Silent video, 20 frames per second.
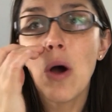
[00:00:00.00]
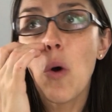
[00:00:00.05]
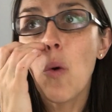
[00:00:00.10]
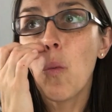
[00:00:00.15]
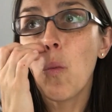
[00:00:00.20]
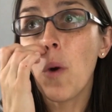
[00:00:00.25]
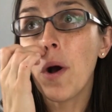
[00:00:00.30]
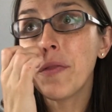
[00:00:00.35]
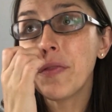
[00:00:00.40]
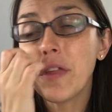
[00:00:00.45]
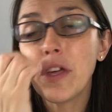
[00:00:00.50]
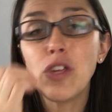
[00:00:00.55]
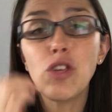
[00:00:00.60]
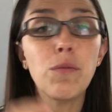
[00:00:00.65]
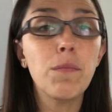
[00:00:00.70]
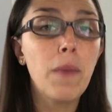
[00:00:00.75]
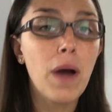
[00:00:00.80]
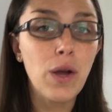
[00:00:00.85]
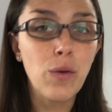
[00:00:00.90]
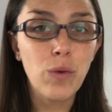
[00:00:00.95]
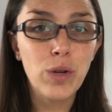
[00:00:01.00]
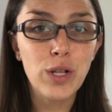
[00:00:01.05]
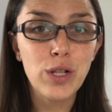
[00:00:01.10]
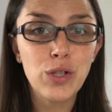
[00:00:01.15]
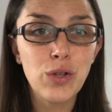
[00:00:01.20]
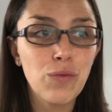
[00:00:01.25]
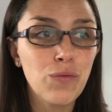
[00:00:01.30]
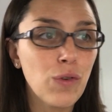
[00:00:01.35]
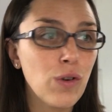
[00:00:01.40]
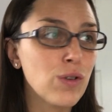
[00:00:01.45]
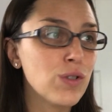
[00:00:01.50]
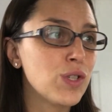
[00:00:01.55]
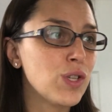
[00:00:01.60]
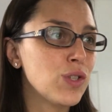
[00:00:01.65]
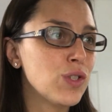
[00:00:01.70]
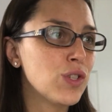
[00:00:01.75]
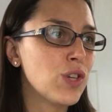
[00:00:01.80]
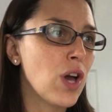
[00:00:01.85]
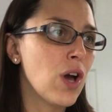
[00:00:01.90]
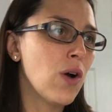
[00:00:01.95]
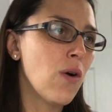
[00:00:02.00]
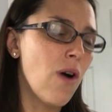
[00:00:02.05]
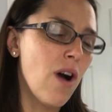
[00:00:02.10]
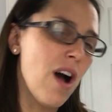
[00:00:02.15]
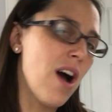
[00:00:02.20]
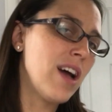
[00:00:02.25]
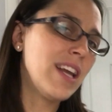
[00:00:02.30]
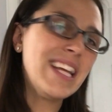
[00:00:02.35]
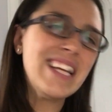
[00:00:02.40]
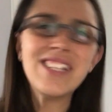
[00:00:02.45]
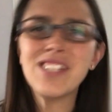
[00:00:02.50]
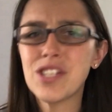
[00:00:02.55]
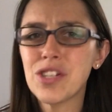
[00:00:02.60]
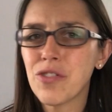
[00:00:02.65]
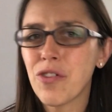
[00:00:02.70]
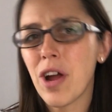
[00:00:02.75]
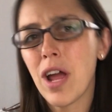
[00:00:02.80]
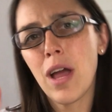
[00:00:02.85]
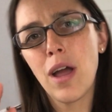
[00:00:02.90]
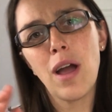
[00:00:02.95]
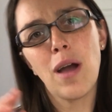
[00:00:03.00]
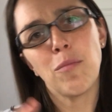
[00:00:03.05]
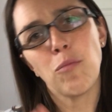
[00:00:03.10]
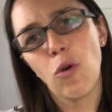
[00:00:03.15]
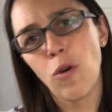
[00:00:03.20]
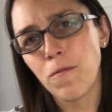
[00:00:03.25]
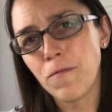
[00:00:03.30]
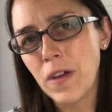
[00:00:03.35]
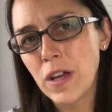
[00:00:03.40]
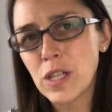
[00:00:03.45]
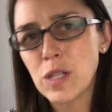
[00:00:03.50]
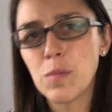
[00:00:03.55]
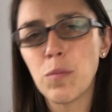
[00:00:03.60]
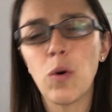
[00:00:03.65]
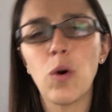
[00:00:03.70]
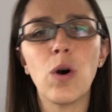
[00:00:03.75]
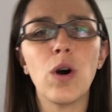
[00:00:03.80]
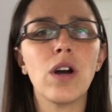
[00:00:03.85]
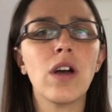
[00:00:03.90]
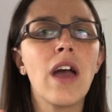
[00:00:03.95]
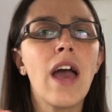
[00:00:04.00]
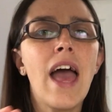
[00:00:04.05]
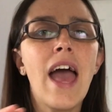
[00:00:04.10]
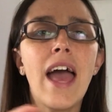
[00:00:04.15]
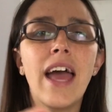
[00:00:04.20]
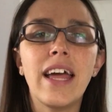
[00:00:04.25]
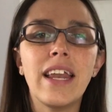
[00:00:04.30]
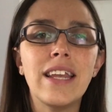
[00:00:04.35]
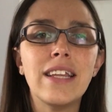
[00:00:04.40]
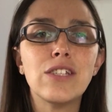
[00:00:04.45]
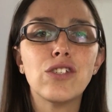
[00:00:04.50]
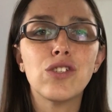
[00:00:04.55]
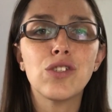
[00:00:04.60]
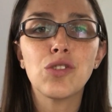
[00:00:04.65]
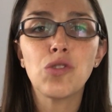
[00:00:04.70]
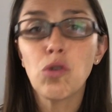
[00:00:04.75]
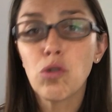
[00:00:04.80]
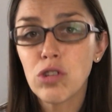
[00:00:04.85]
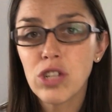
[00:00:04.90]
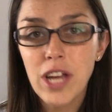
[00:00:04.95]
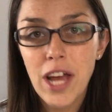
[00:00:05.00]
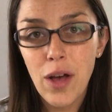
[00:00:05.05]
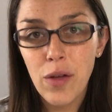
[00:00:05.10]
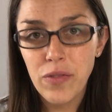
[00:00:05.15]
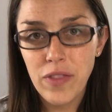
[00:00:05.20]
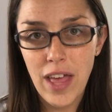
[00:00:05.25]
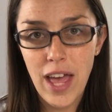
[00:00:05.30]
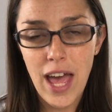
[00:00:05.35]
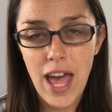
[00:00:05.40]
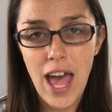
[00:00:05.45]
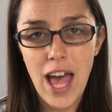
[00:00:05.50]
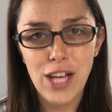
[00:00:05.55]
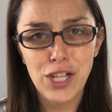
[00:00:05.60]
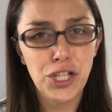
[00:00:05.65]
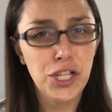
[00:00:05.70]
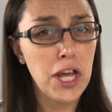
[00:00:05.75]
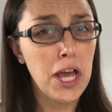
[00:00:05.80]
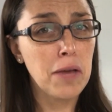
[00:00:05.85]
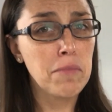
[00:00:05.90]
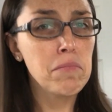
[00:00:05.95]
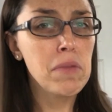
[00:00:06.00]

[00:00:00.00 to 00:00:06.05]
One thing you might want to do first is go on Instagram or Facebook and search out that hashtag.